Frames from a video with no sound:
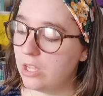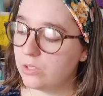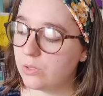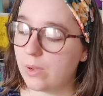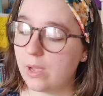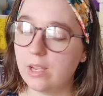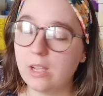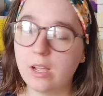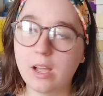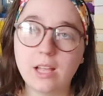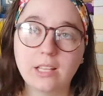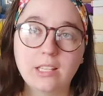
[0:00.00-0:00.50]

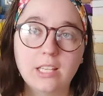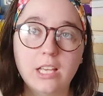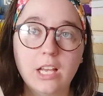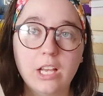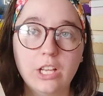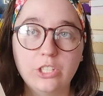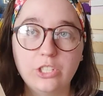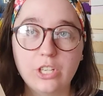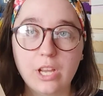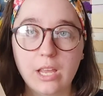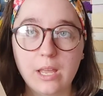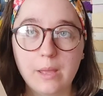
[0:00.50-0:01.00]
So I
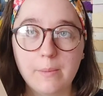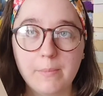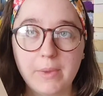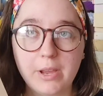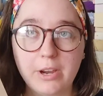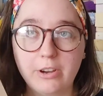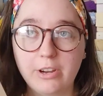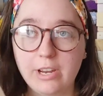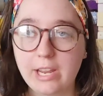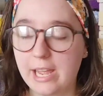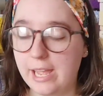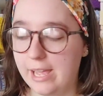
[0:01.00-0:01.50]
got J M
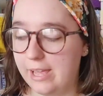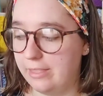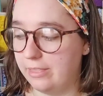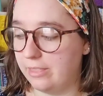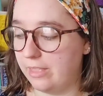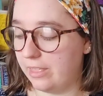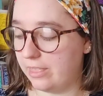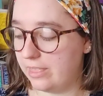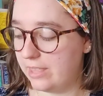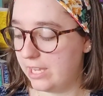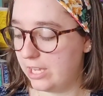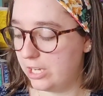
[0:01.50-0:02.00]
Barrie
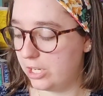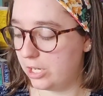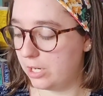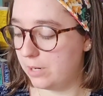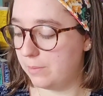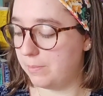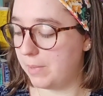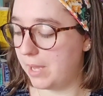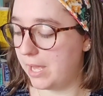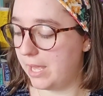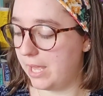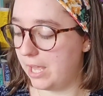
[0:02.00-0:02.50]
and the
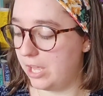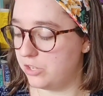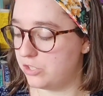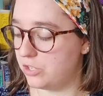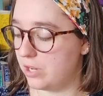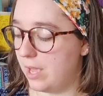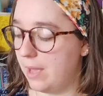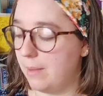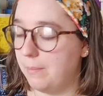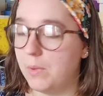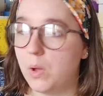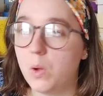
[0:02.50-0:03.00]
Theater by
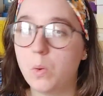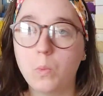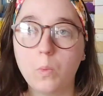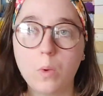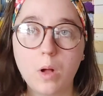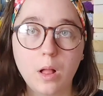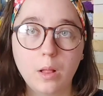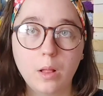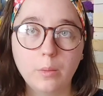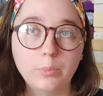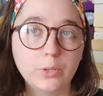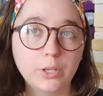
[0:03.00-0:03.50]
H M
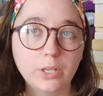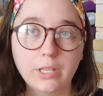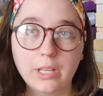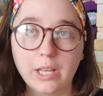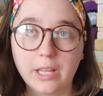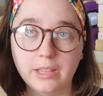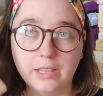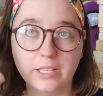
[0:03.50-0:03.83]
Walbrook,